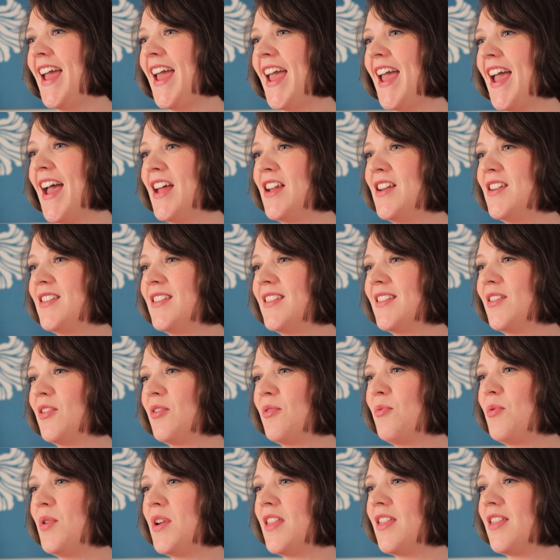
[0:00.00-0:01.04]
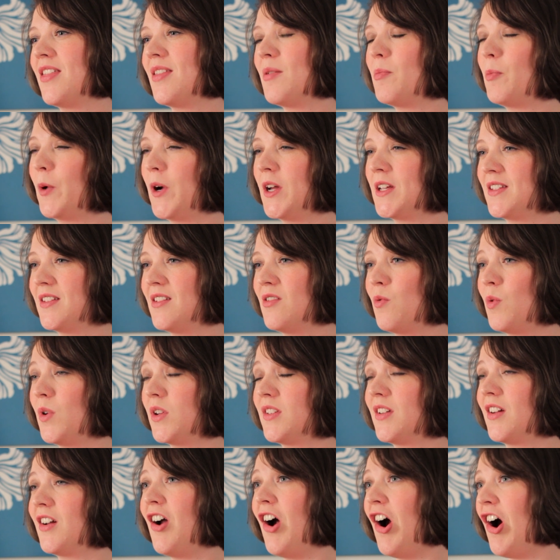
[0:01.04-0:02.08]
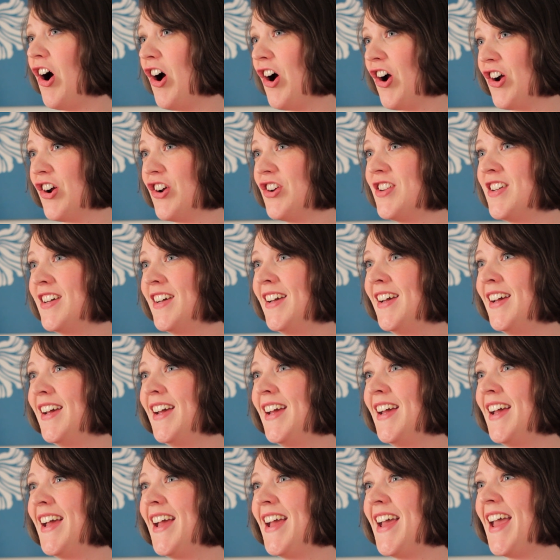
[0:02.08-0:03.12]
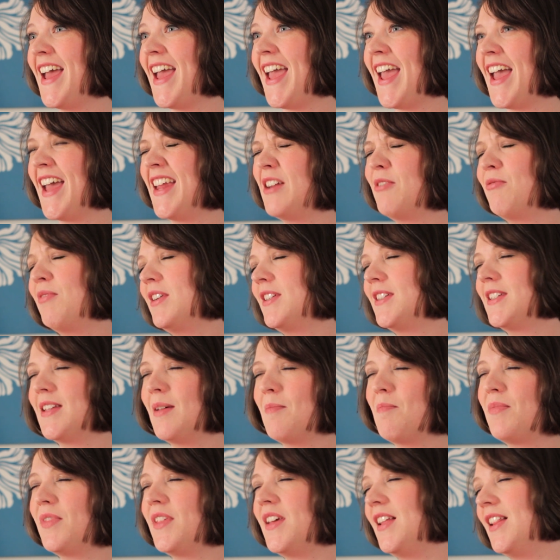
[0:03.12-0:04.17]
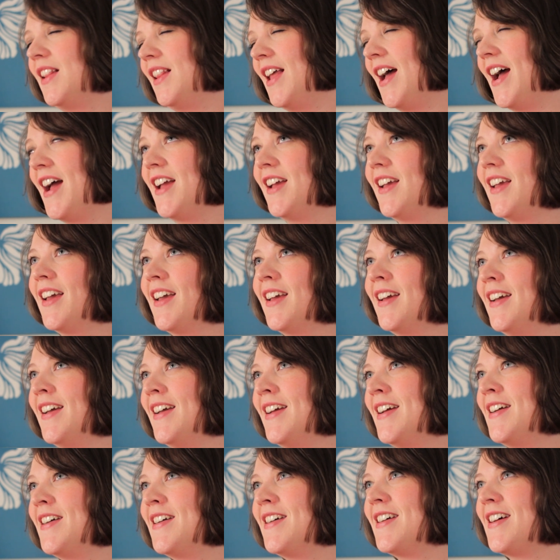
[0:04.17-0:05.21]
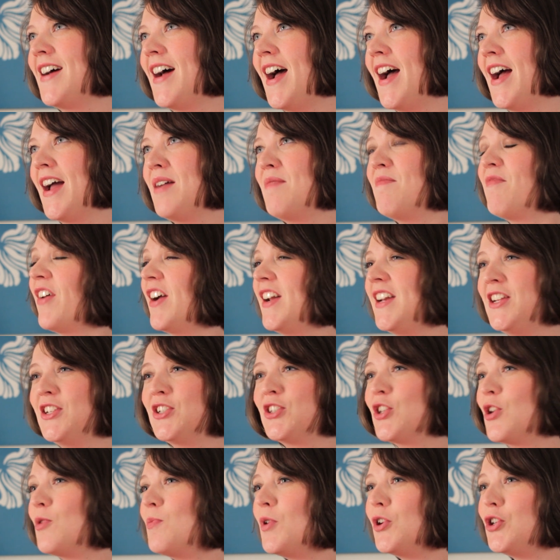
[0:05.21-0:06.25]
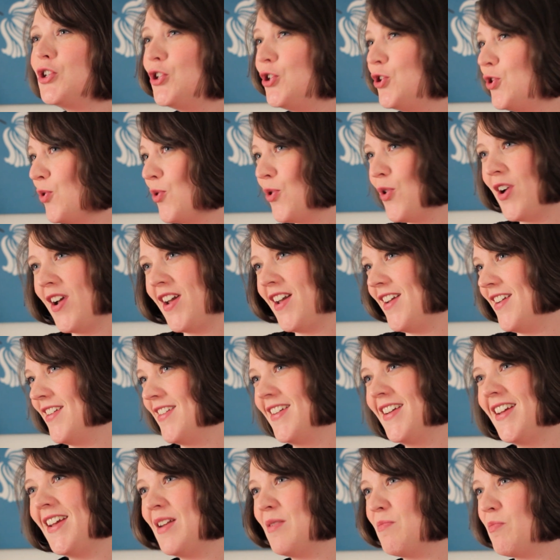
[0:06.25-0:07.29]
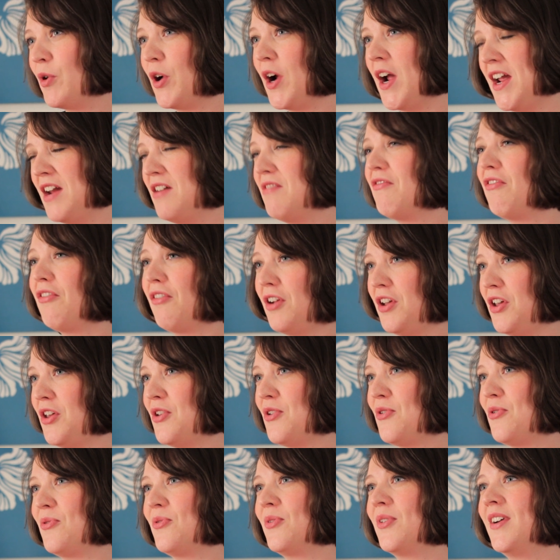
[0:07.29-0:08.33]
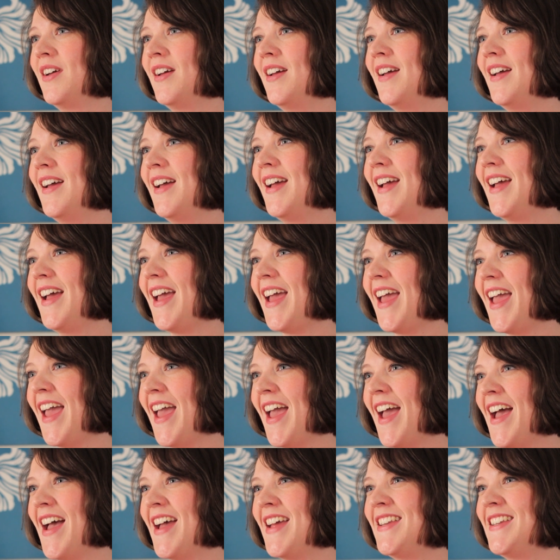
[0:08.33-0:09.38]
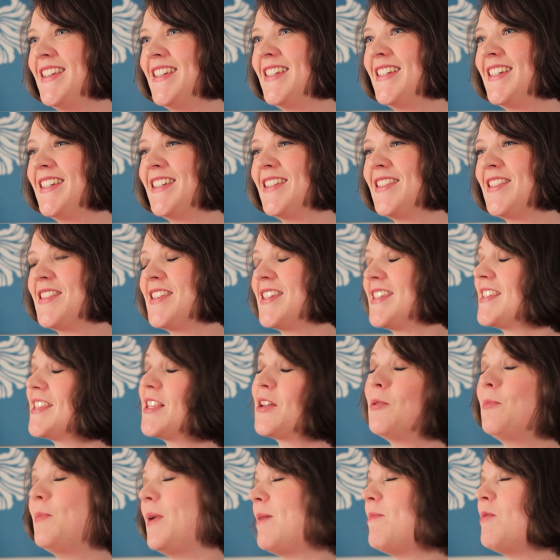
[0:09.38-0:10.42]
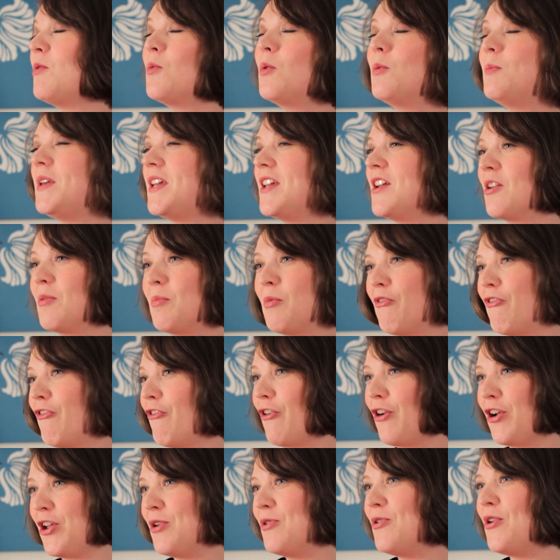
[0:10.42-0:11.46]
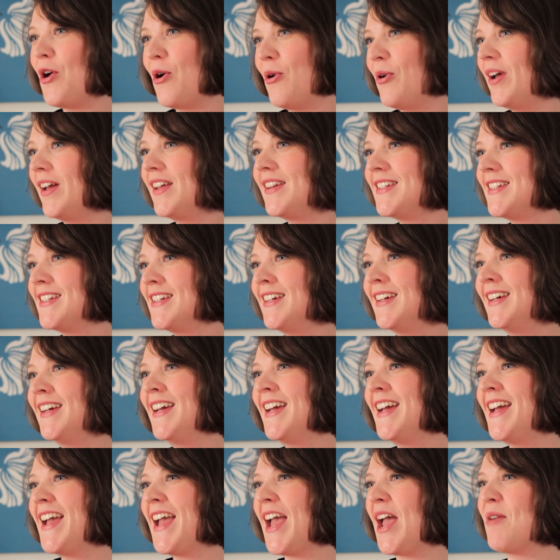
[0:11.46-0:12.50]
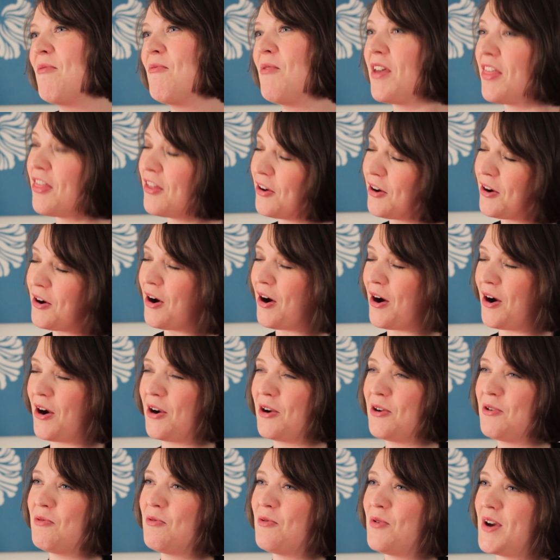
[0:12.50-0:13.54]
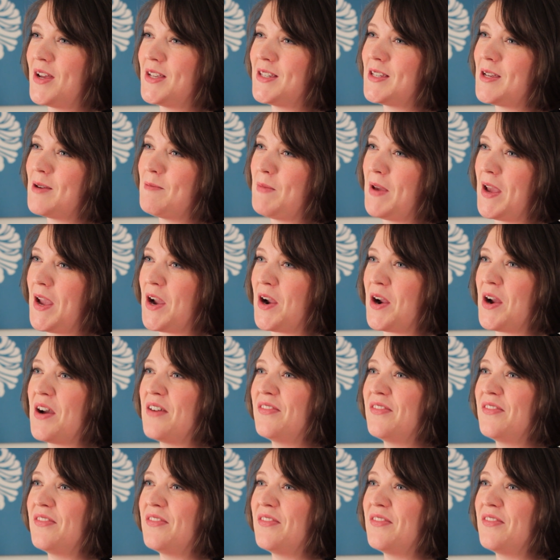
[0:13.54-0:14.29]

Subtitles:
and with the present was a card, and it read something like, "I am finding so much joy in praying for you, and this little baby will be here before you know it." And with her card was a pair